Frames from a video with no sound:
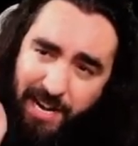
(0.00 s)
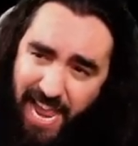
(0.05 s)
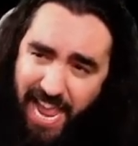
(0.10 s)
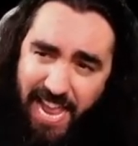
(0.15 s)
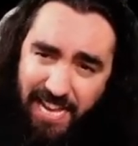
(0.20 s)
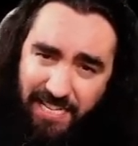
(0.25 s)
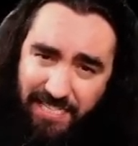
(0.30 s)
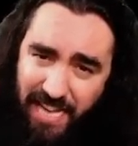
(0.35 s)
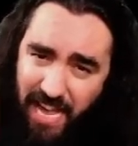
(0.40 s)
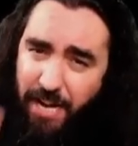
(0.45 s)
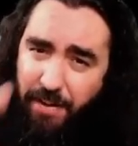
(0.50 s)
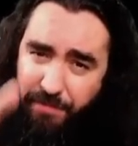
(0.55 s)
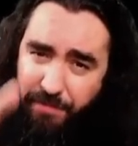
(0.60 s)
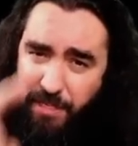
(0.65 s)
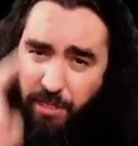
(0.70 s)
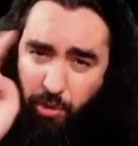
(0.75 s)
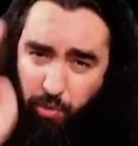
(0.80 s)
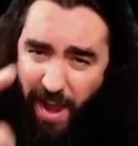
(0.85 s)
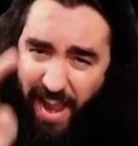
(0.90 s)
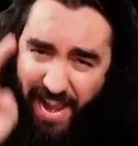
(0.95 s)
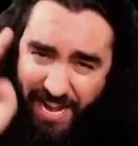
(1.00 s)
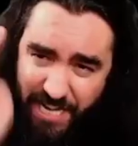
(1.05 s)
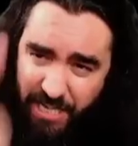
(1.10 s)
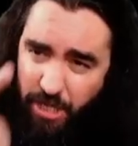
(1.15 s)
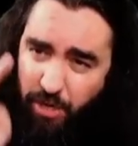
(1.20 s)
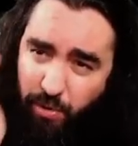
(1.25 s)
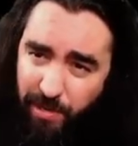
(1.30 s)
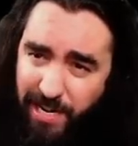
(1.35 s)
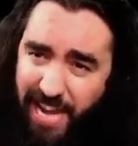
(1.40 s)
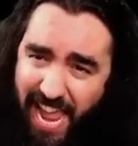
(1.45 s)
lands out of the
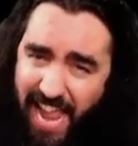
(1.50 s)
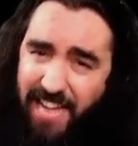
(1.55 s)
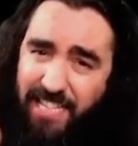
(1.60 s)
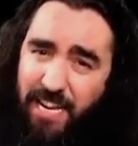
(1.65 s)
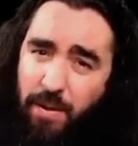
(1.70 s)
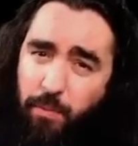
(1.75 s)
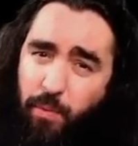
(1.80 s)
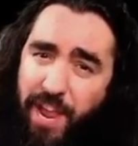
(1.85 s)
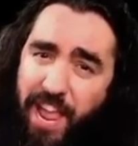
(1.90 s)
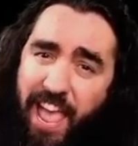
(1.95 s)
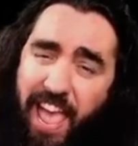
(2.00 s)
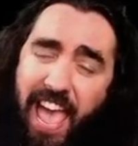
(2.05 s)
22 lands that we